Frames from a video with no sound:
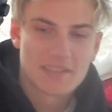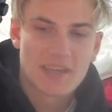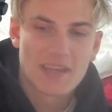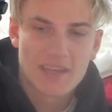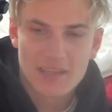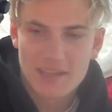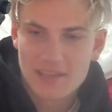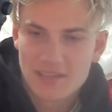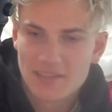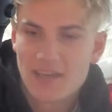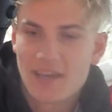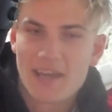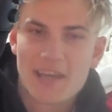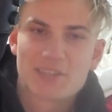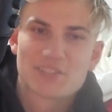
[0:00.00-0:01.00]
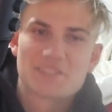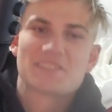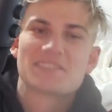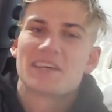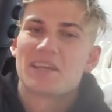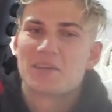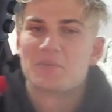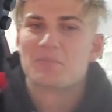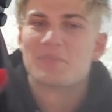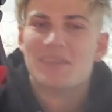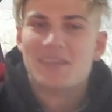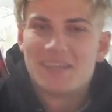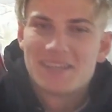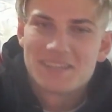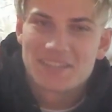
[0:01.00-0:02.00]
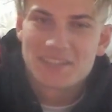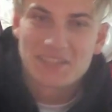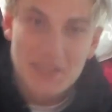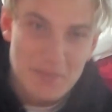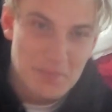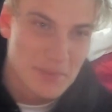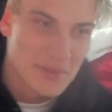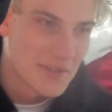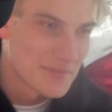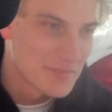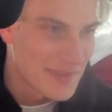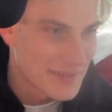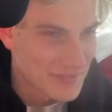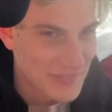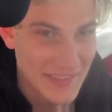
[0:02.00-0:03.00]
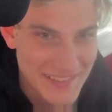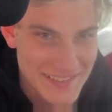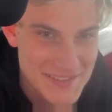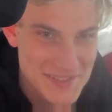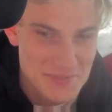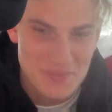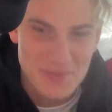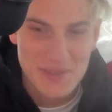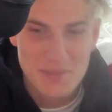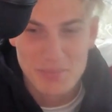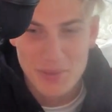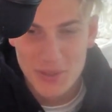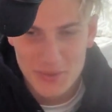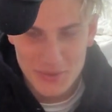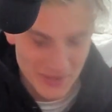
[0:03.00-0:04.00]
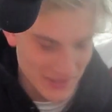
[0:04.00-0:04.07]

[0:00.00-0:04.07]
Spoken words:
and I actually sent him the clip of my face when it broke.